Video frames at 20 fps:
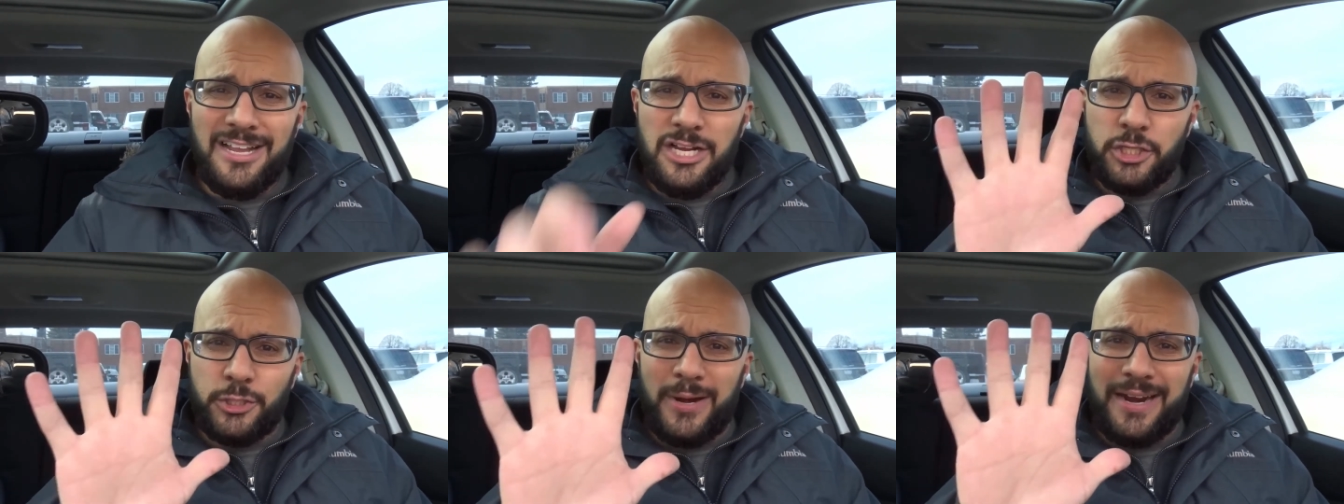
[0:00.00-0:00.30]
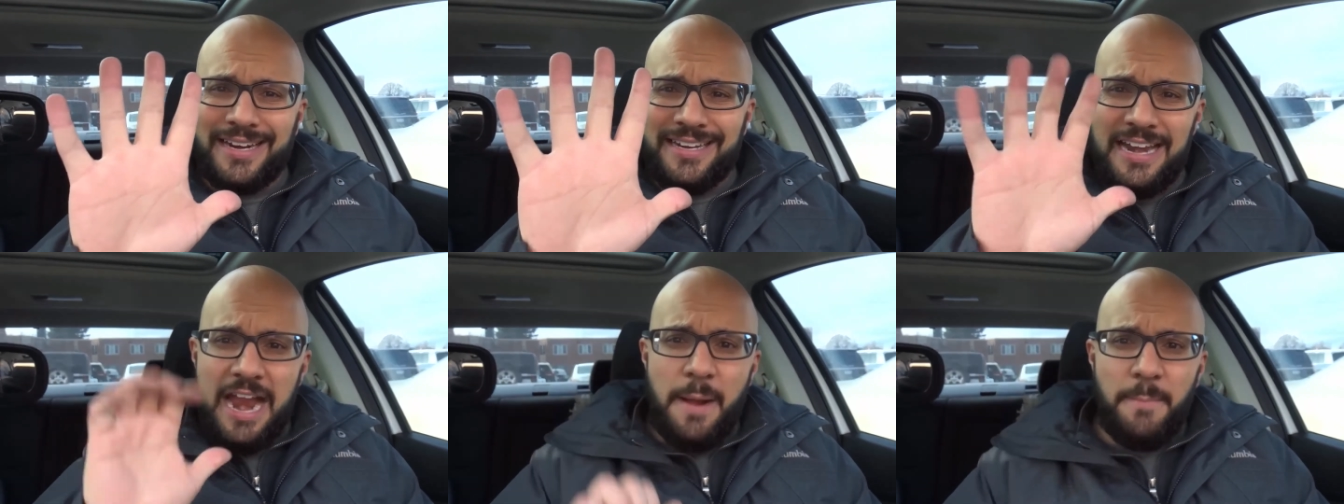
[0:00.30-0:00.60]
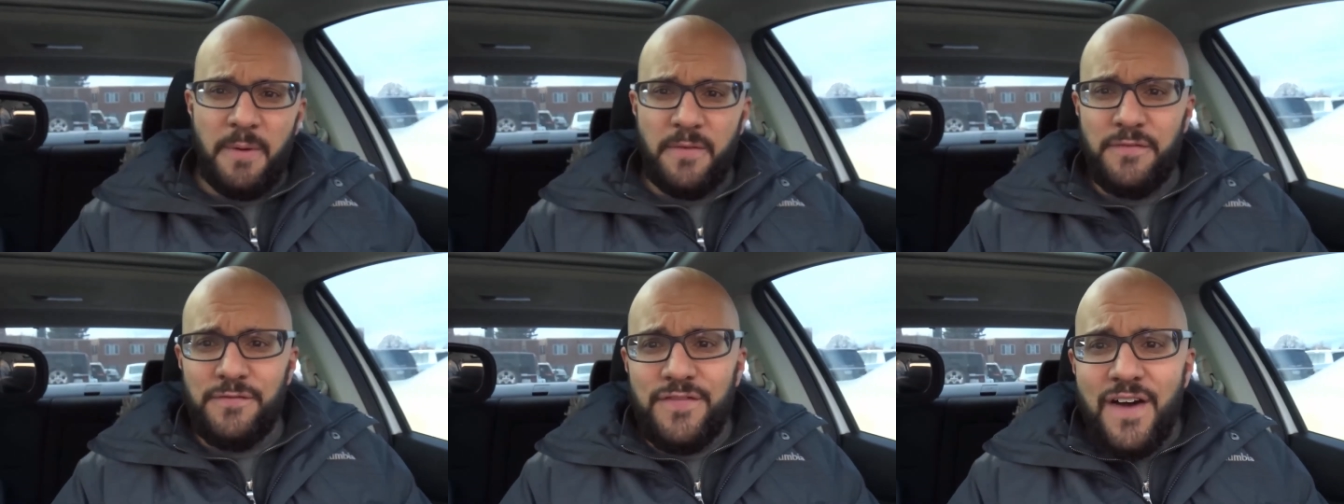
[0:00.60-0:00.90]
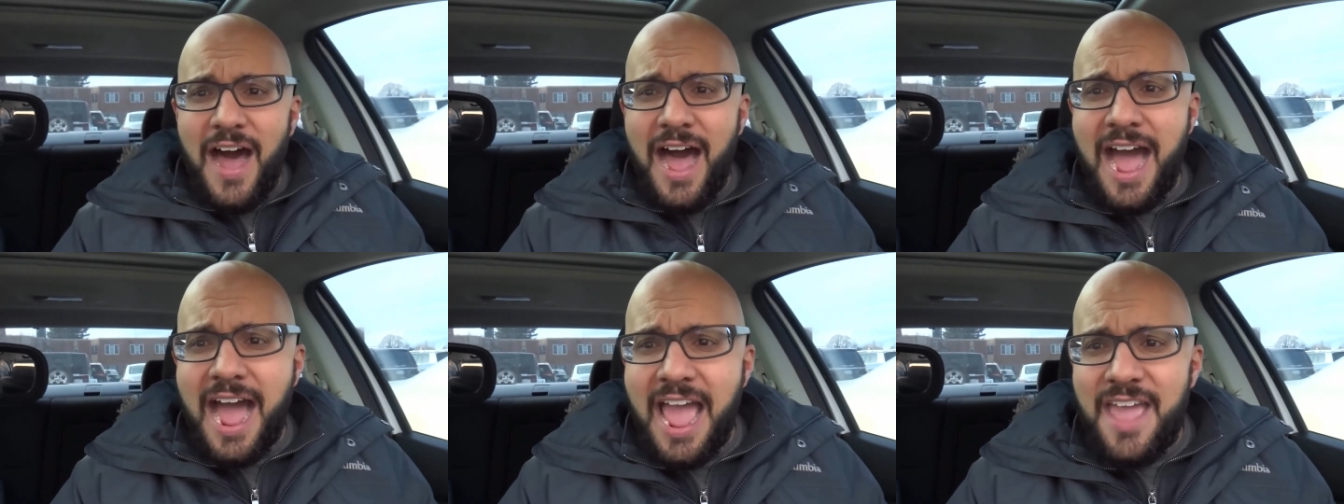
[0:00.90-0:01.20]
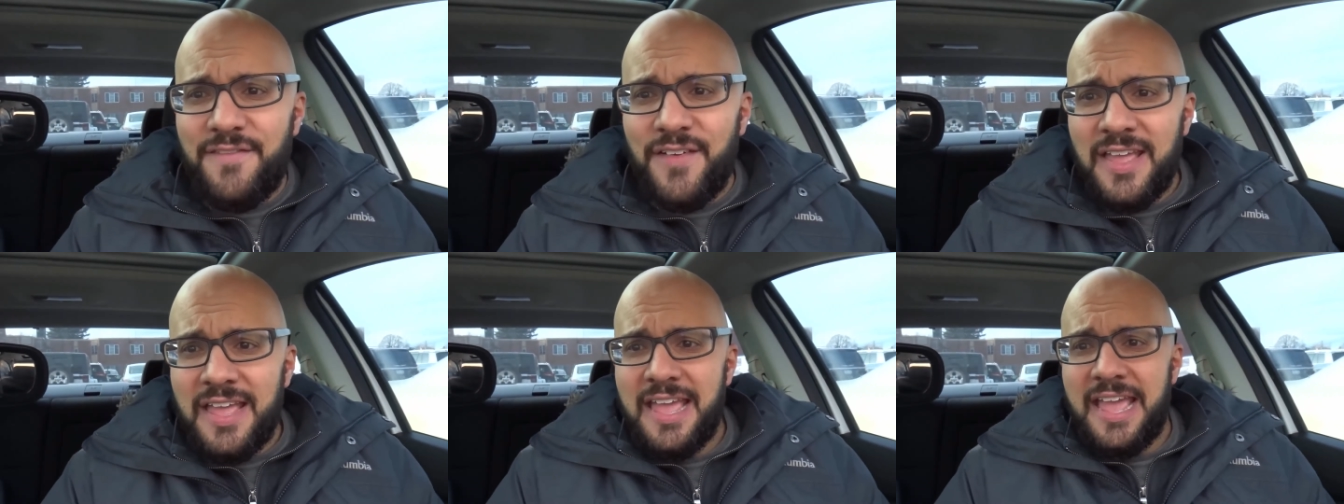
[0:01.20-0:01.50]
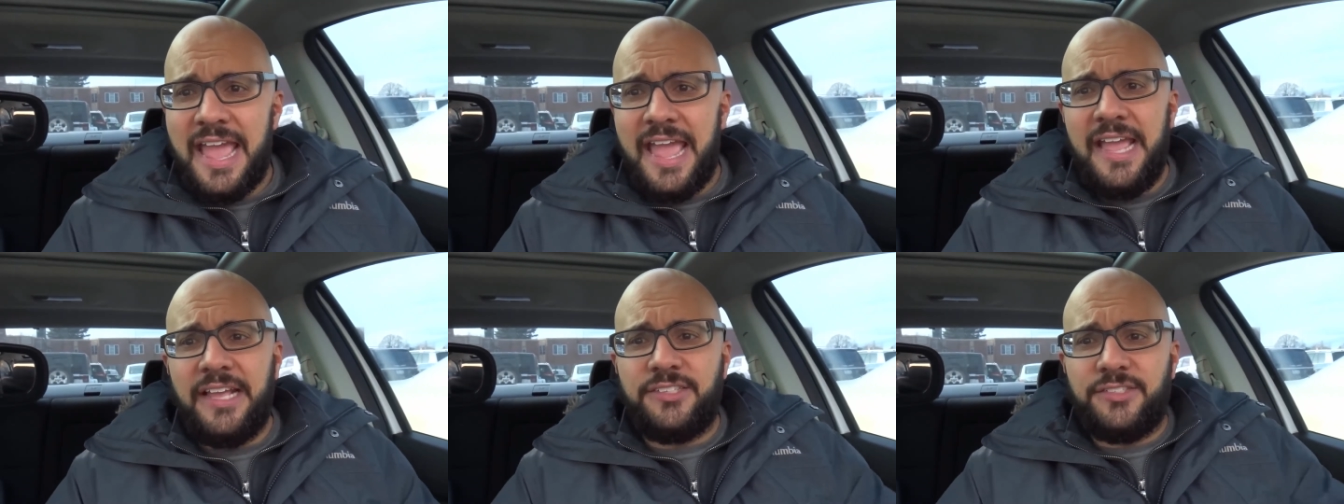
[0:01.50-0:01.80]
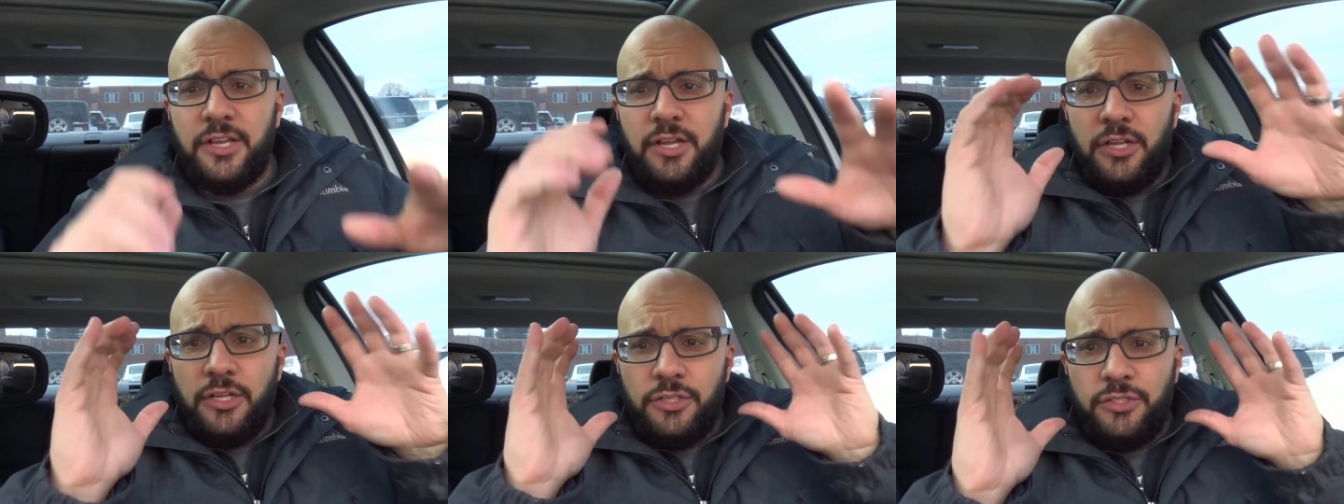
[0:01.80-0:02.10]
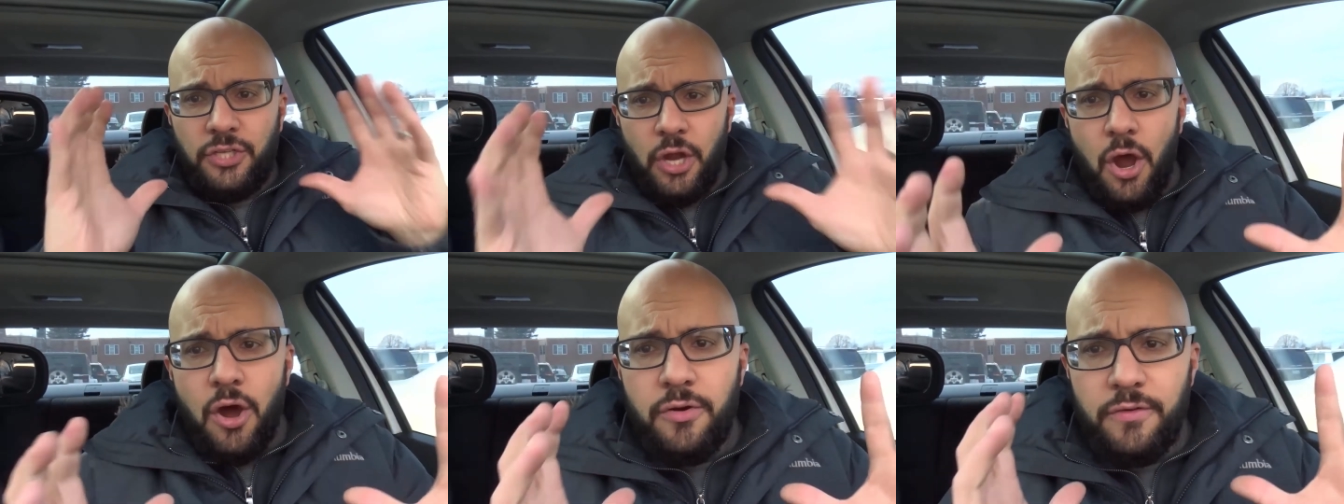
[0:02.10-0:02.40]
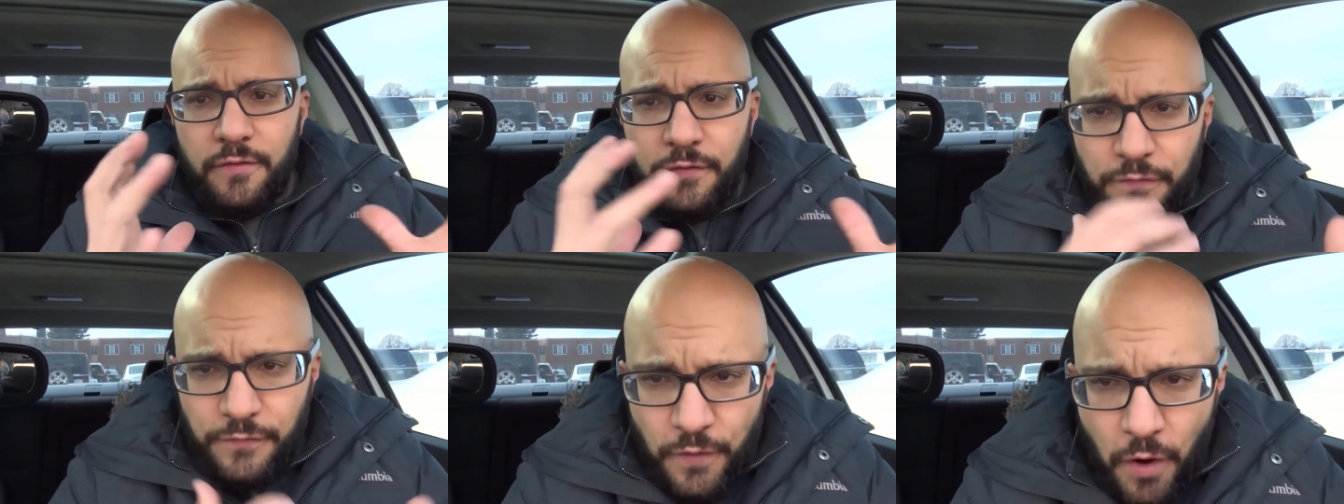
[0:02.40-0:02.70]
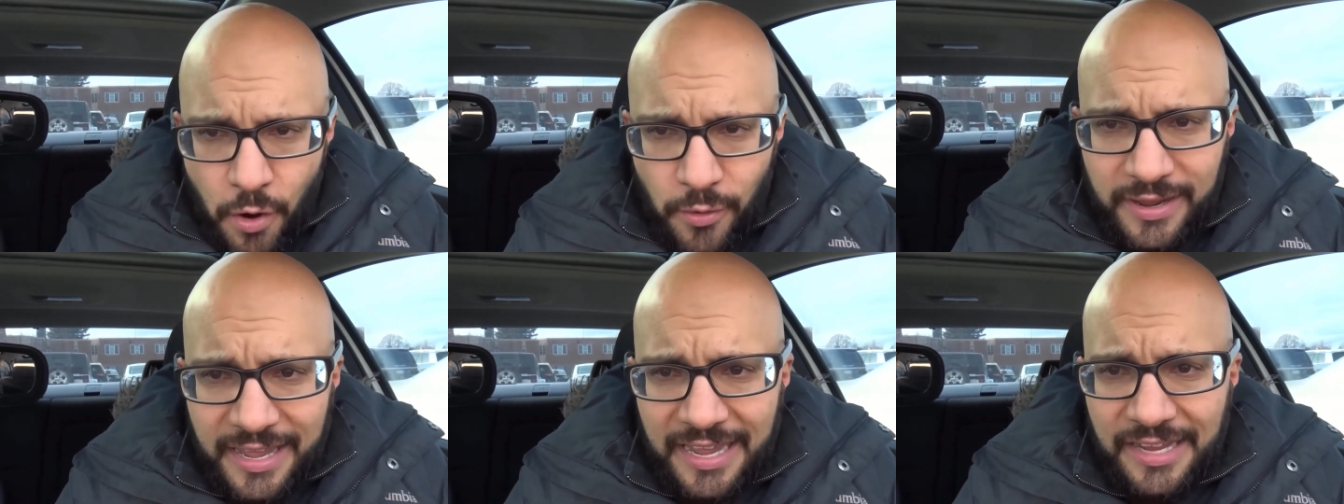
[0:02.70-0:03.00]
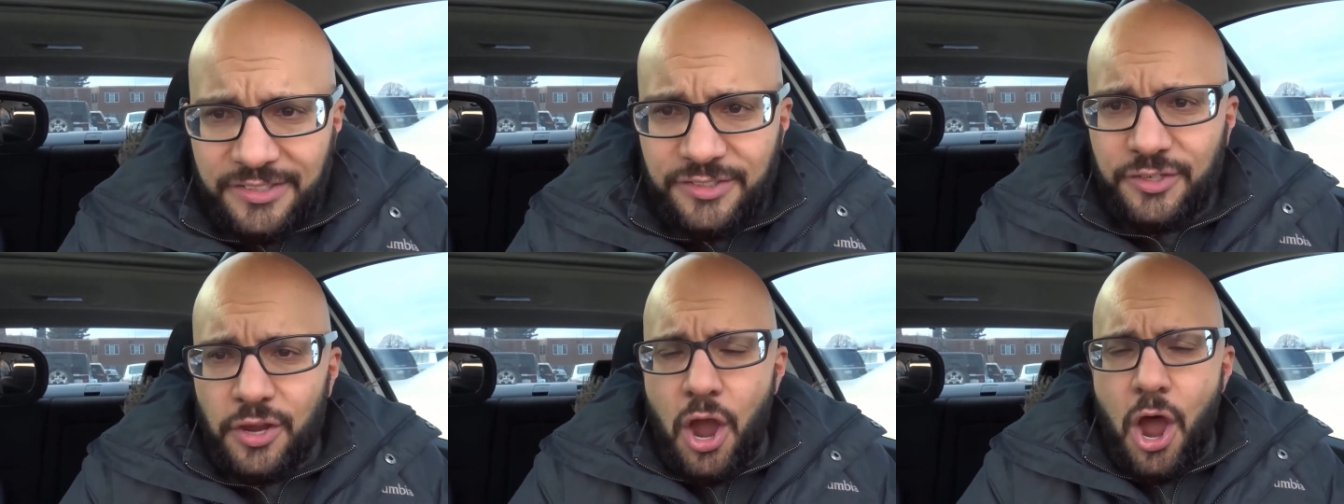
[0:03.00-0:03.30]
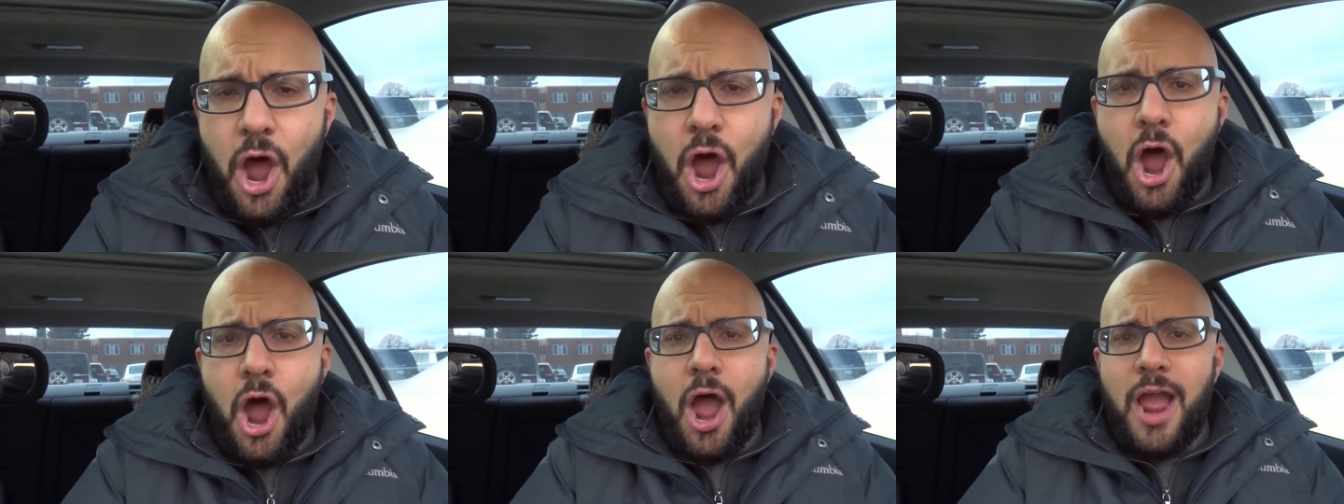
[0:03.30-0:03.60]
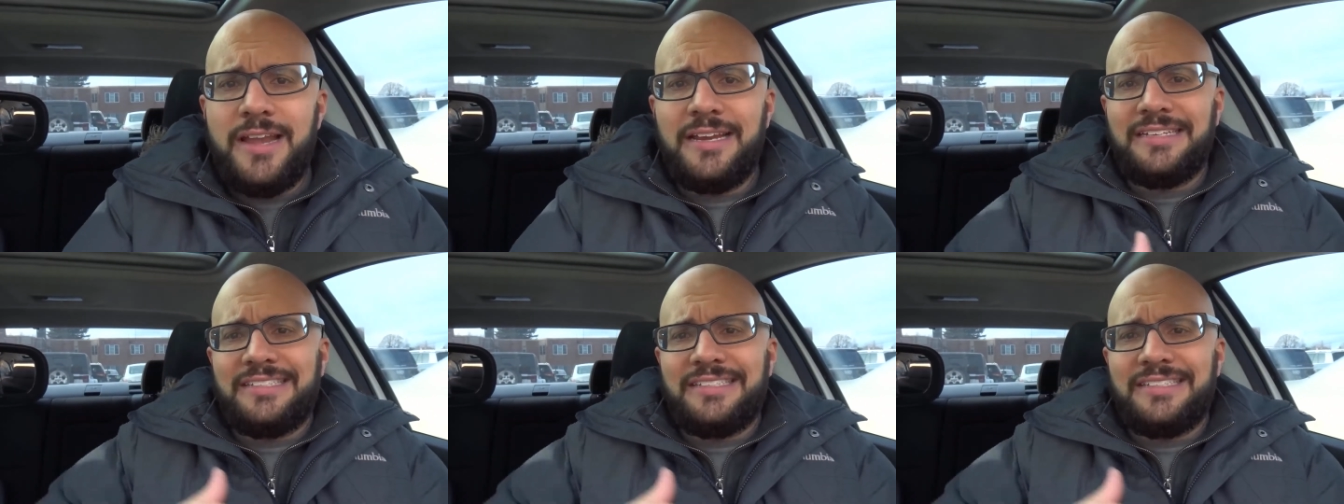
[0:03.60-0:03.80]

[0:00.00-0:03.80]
Trick number 5 is don't focus on